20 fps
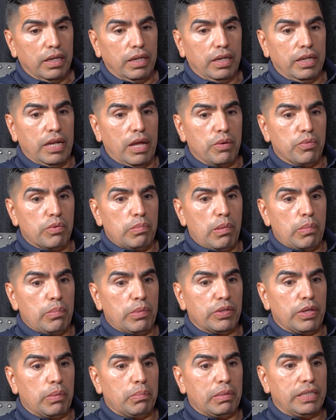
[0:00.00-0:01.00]
And I
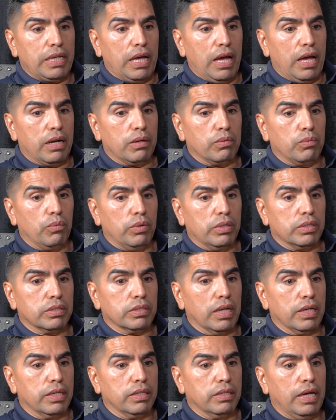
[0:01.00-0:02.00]
remember that my dad
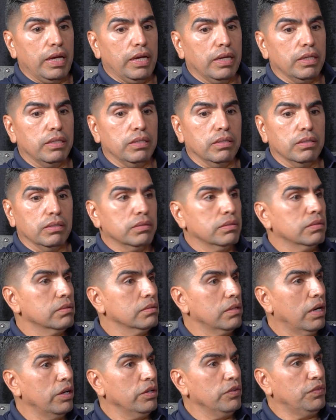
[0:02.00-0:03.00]
was like, "Hey,
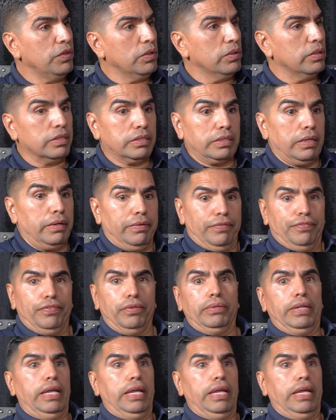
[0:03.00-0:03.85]
how do you feel?" I said, "I feel